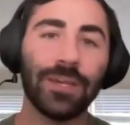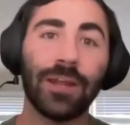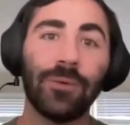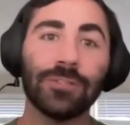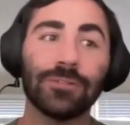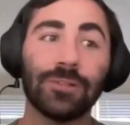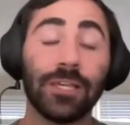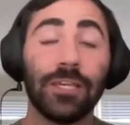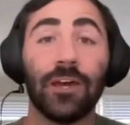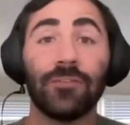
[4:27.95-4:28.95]
And I was
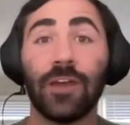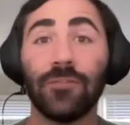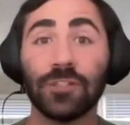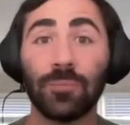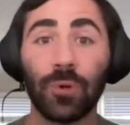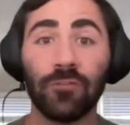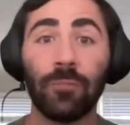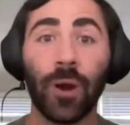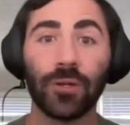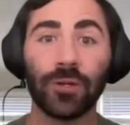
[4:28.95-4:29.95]
lucky enough to have a supportive
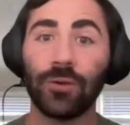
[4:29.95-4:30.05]
partner